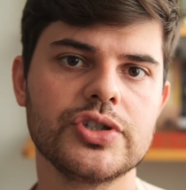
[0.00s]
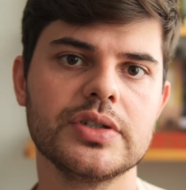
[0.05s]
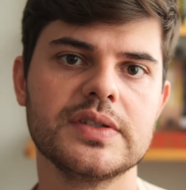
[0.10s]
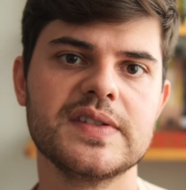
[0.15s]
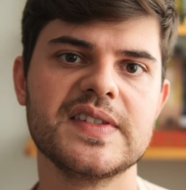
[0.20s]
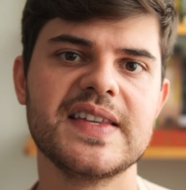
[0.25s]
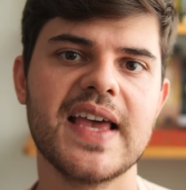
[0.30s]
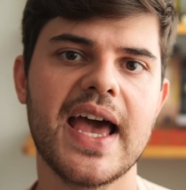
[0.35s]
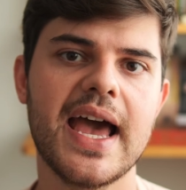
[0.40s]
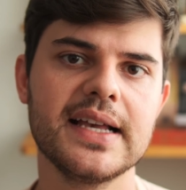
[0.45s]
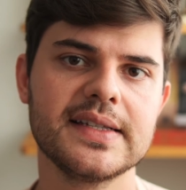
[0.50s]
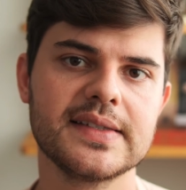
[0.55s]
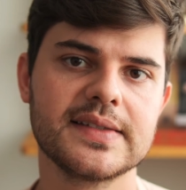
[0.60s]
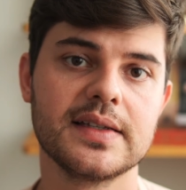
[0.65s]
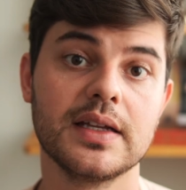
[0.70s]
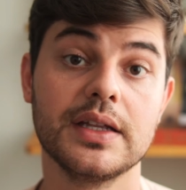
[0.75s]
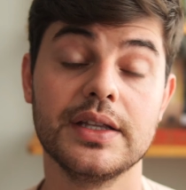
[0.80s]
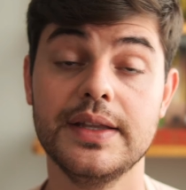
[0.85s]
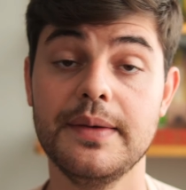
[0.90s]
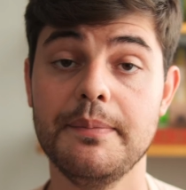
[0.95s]
to
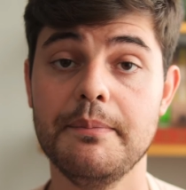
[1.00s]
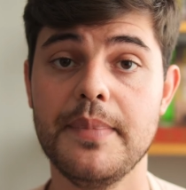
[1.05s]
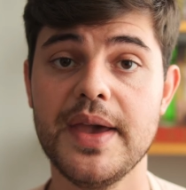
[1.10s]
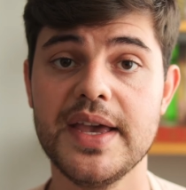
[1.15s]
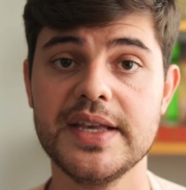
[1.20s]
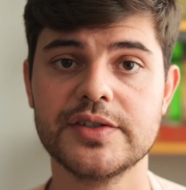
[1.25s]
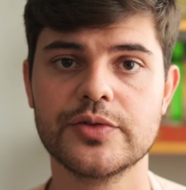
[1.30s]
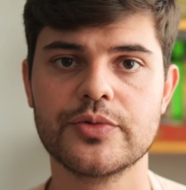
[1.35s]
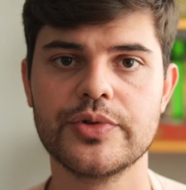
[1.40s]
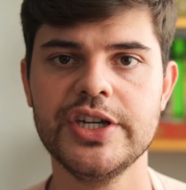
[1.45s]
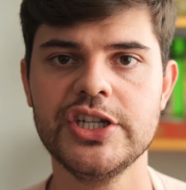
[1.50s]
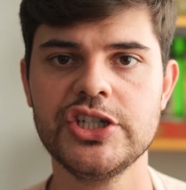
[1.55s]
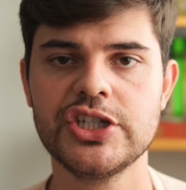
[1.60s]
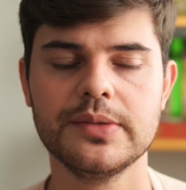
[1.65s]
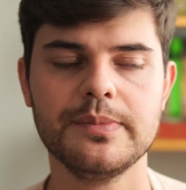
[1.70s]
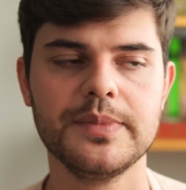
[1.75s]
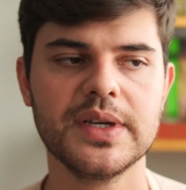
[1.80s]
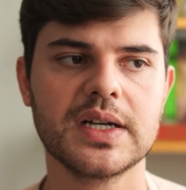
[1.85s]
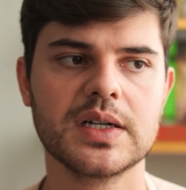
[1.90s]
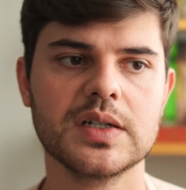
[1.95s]
test the bass
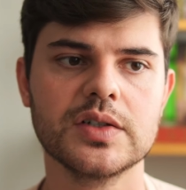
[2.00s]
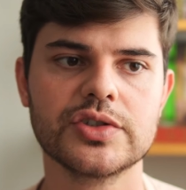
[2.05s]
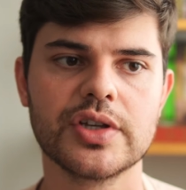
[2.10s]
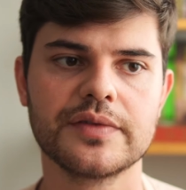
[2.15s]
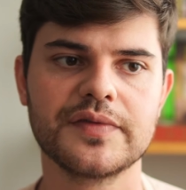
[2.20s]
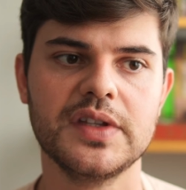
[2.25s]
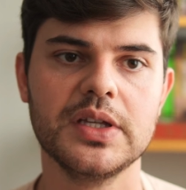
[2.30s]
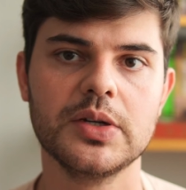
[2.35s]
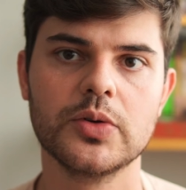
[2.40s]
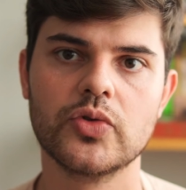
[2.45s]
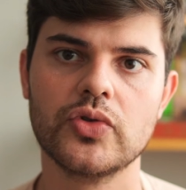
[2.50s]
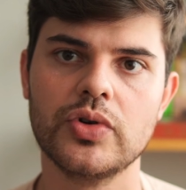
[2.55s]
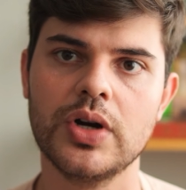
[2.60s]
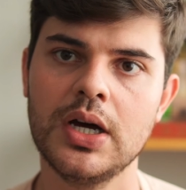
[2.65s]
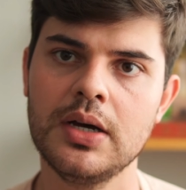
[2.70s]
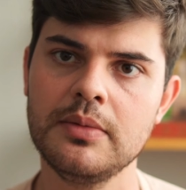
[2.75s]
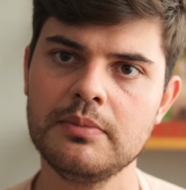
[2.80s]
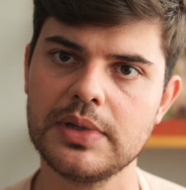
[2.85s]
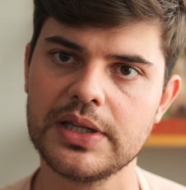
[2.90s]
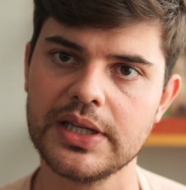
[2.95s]
region because of the
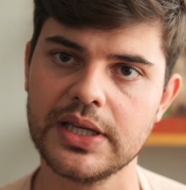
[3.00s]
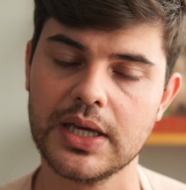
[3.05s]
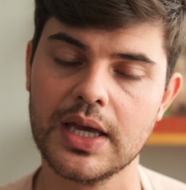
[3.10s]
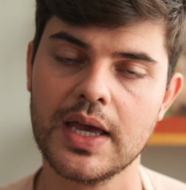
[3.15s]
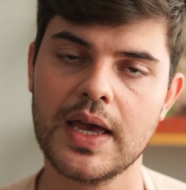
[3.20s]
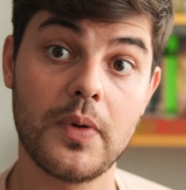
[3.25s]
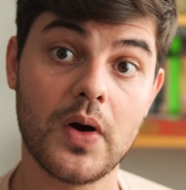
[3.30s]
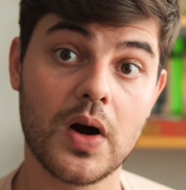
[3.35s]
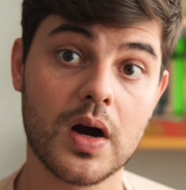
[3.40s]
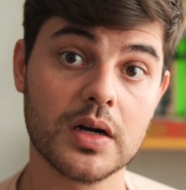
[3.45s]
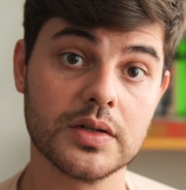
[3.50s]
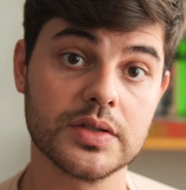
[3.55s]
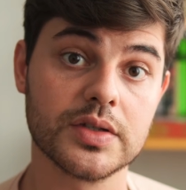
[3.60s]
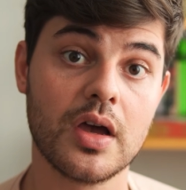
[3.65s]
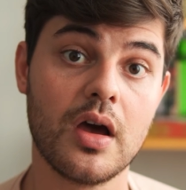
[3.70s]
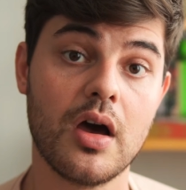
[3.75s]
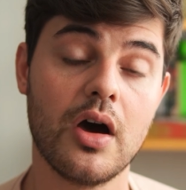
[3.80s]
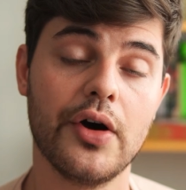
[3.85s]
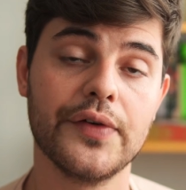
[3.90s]
rumbling part